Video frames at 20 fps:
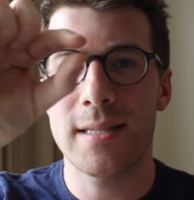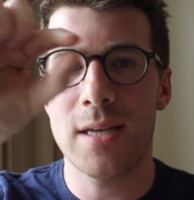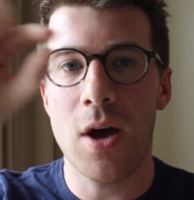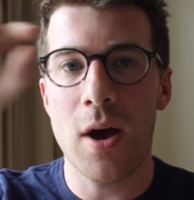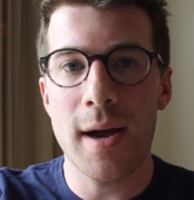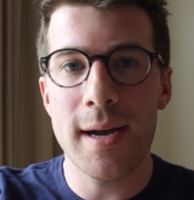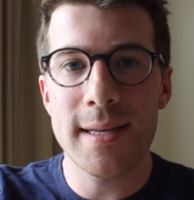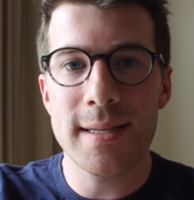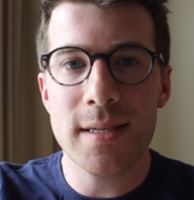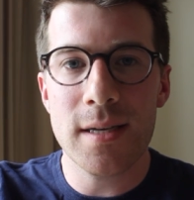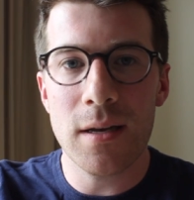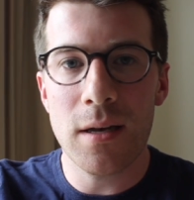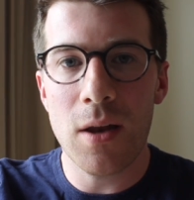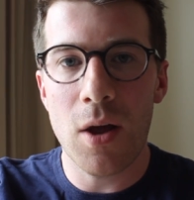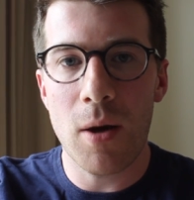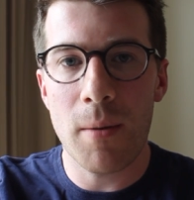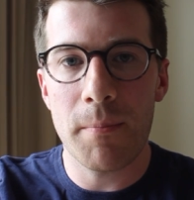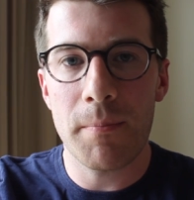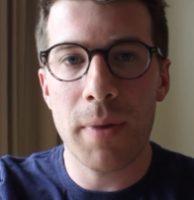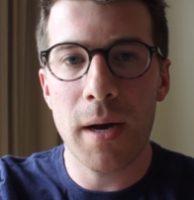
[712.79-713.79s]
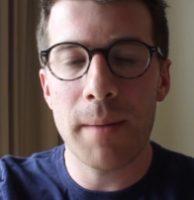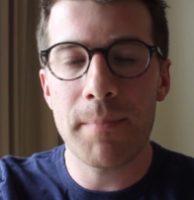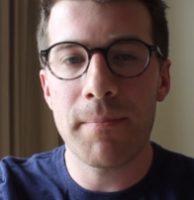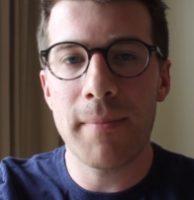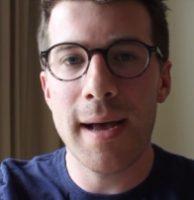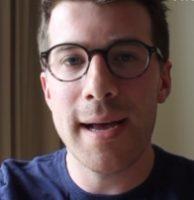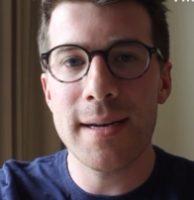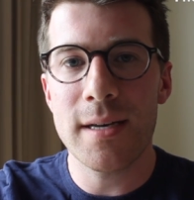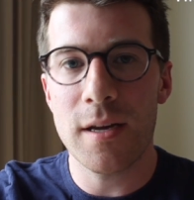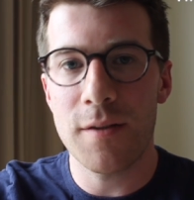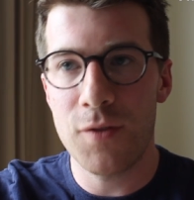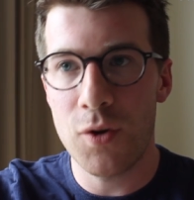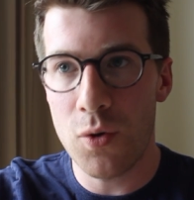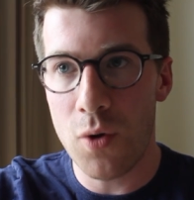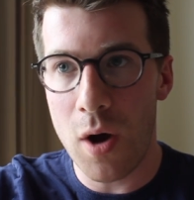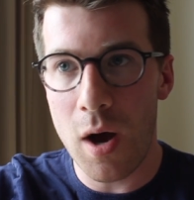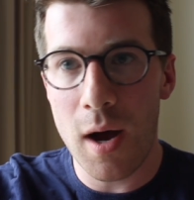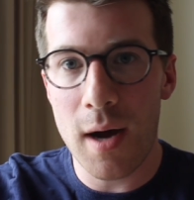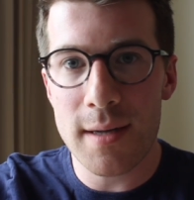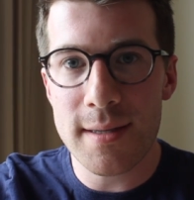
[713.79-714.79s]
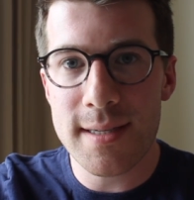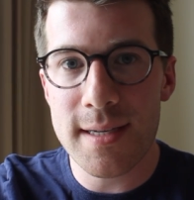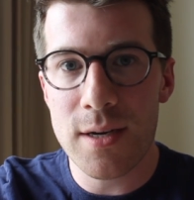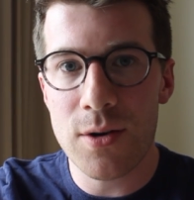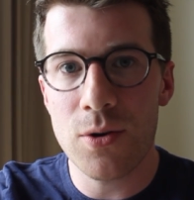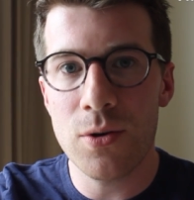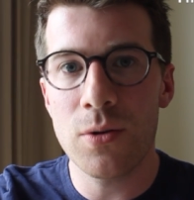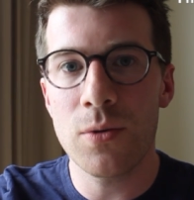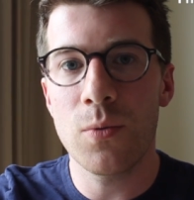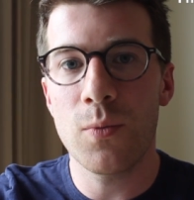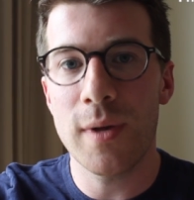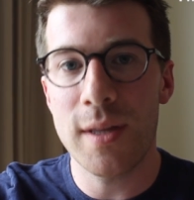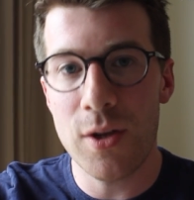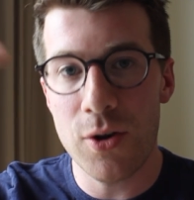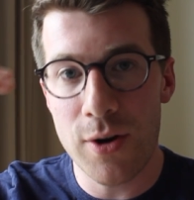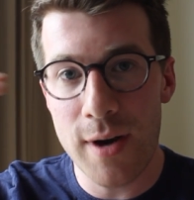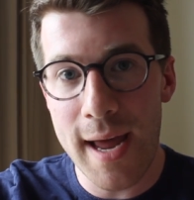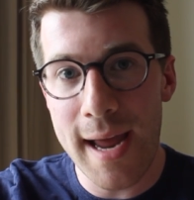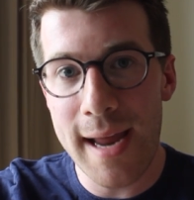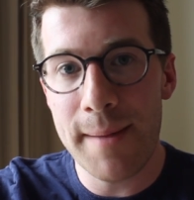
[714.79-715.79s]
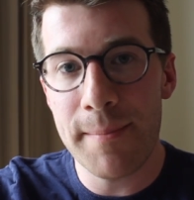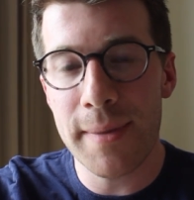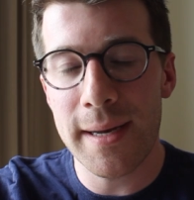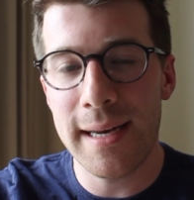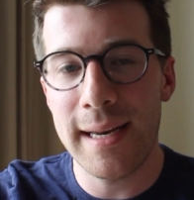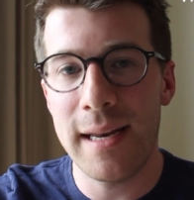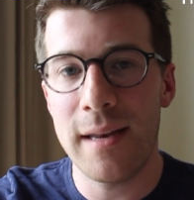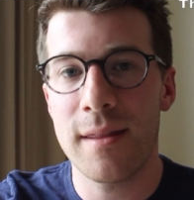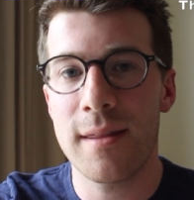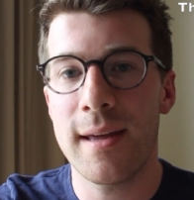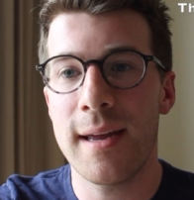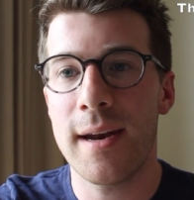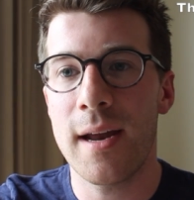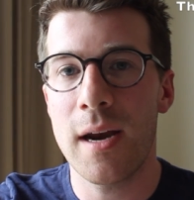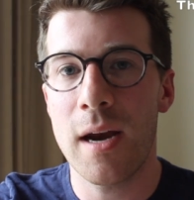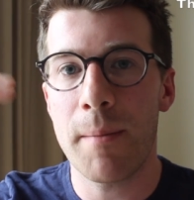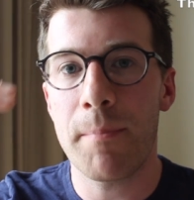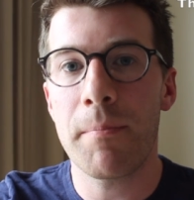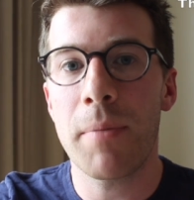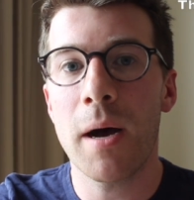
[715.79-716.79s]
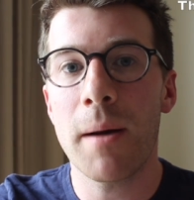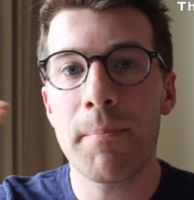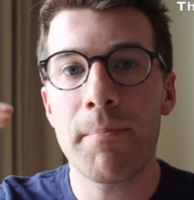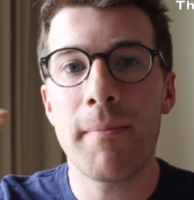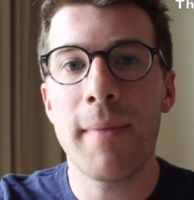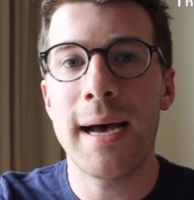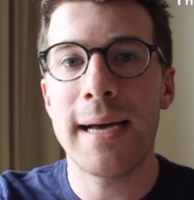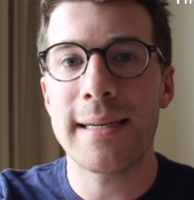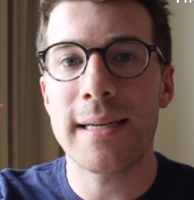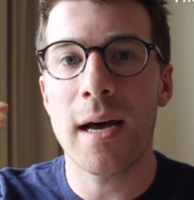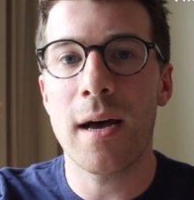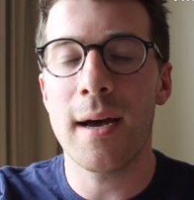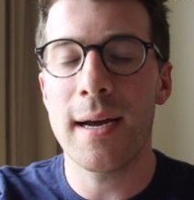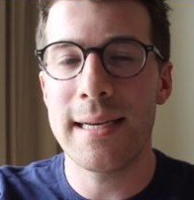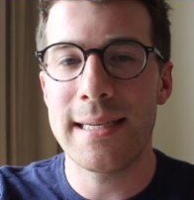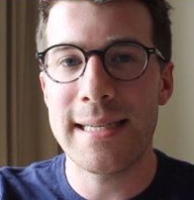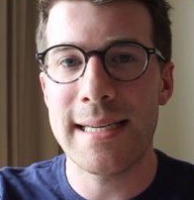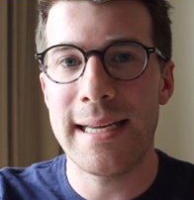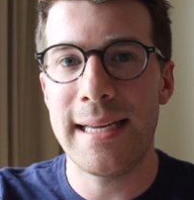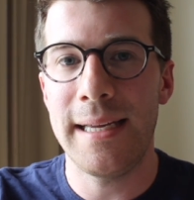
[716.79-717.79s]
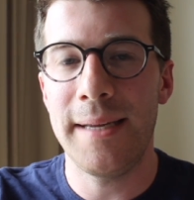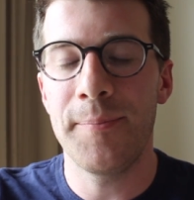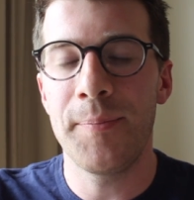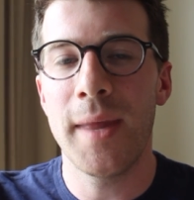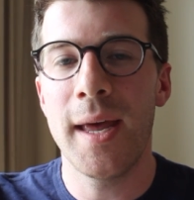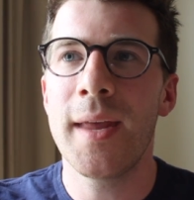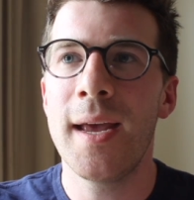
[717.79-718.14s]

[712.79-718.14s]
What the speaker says: title on PubMed of your article with your name beneath it and a PubMed ID.